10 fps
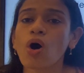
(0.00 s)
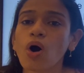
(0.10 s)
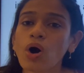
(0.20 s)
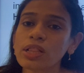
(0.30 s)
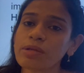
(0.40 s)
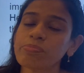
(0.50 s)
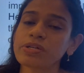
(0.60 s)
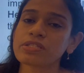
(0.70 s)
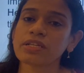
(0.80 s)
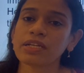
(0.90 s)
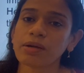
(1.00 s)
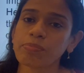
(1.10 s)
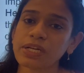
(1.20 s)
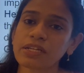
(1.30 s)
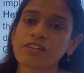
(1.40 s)
all the person in a
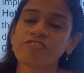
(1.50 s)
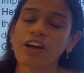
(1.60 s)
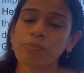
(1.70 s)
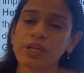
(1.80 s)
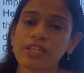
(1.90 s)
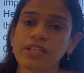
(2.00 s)
particular family,